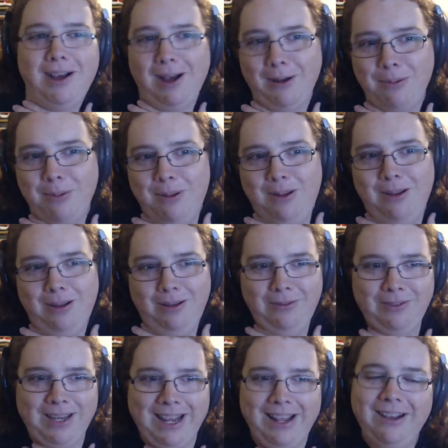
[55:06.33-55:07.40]
couple
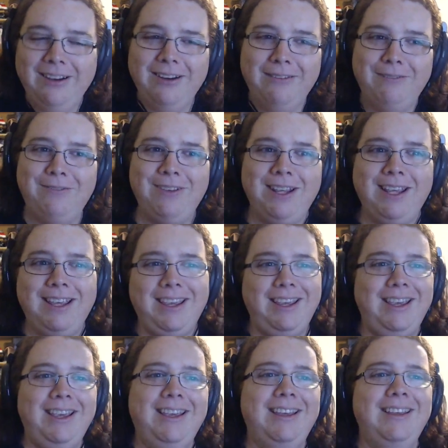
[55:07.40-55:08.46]
of Taylor and
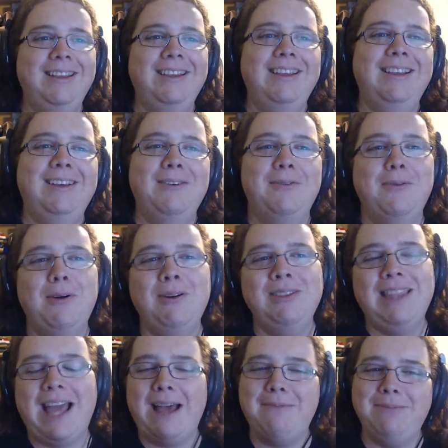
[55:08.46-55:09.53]
Figgy.
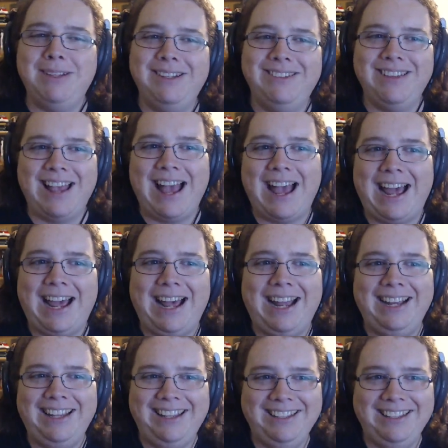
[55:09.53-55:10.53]
Won't that be sad?